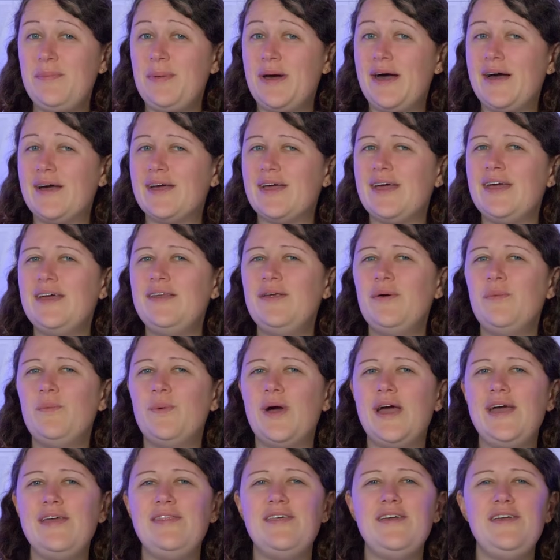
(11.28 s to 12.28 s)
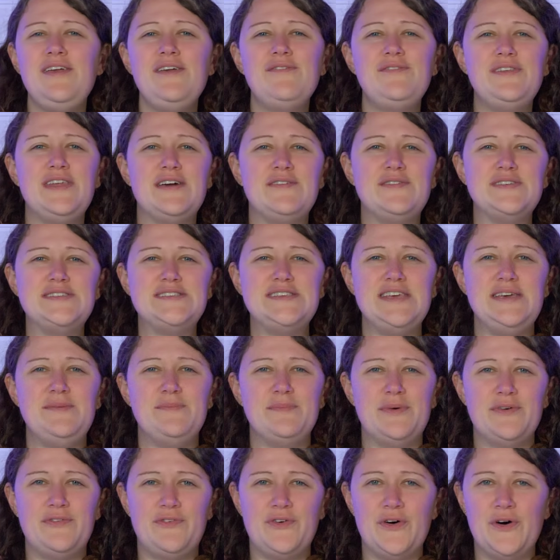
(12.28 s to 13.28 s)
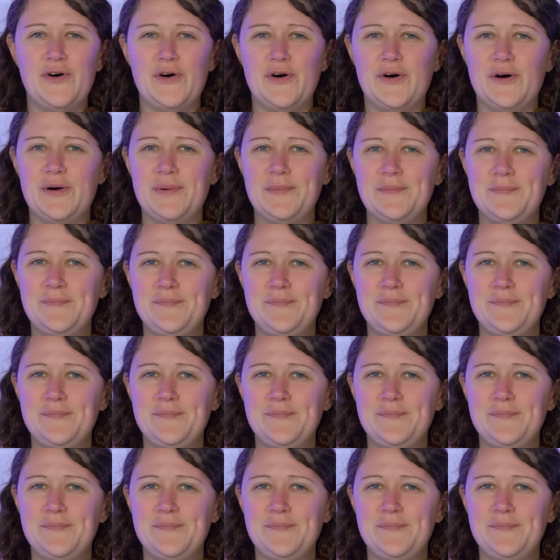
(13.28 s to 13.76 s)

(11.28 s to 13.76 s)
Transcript: back in a way that you've never seen before.